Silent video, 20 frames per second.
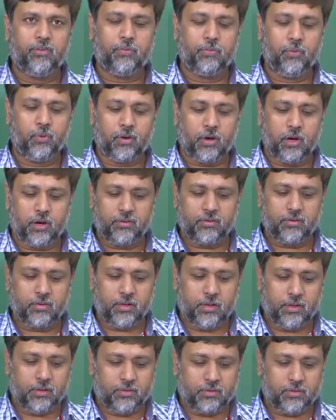focus
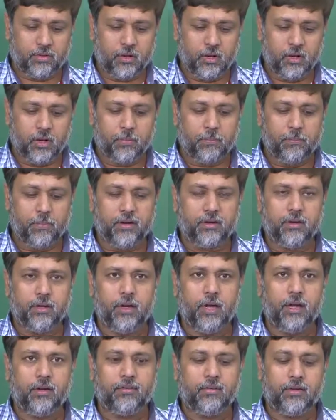is
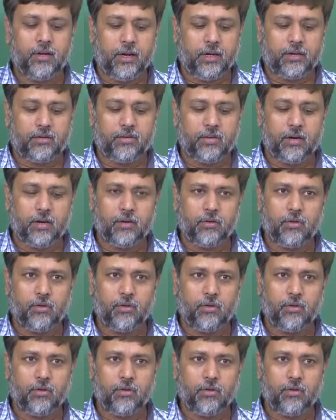material selection